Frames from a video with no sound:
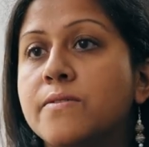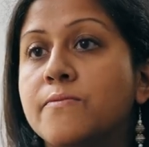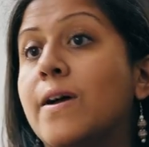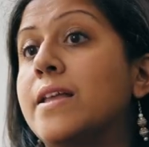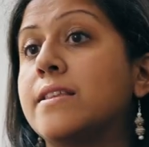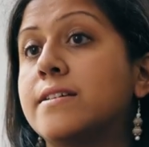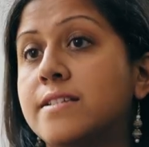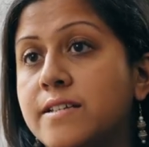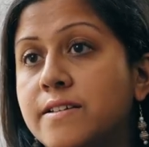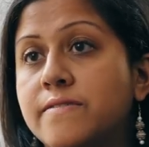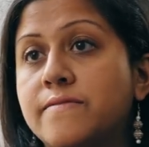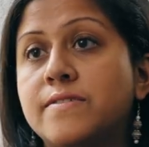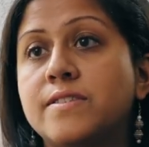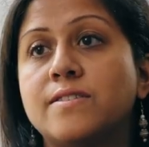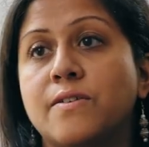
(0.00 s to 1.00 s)

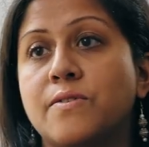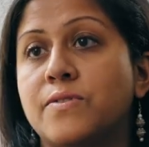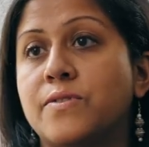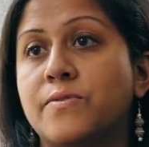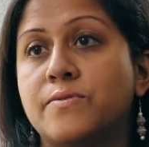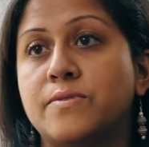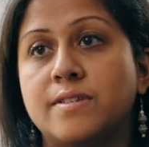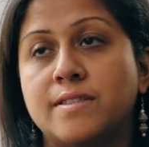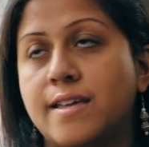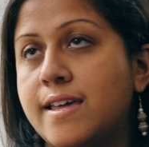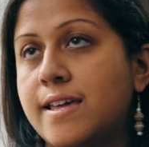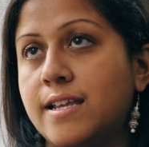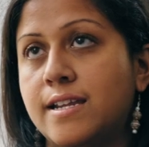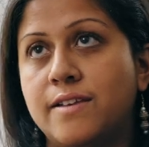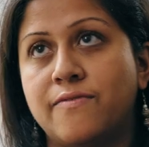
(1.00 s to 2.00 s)
relatives, so those in the
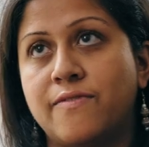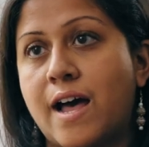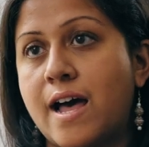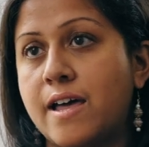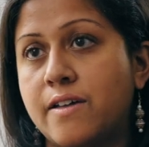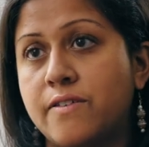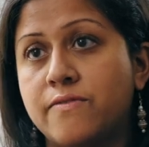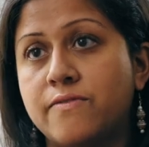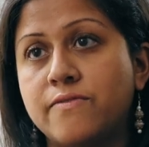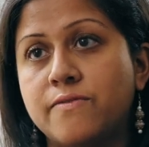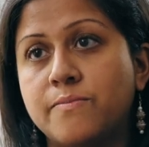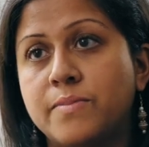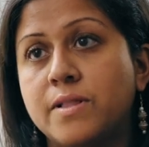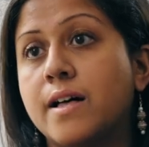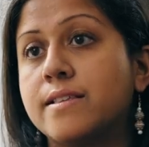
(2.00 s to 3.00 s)
85
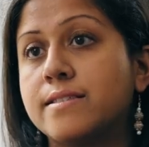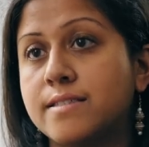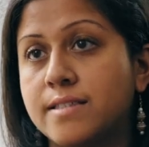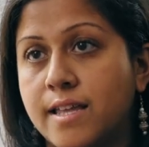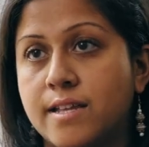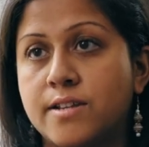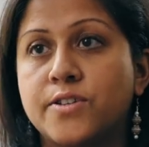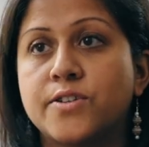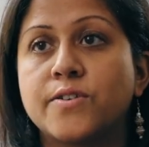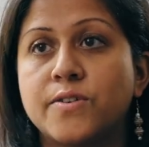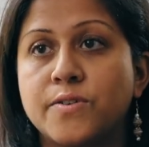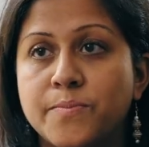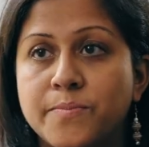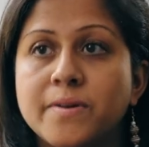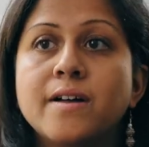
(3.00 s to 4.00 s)
plus age
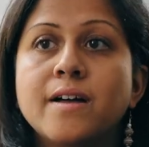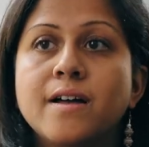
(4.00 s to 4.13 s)
group.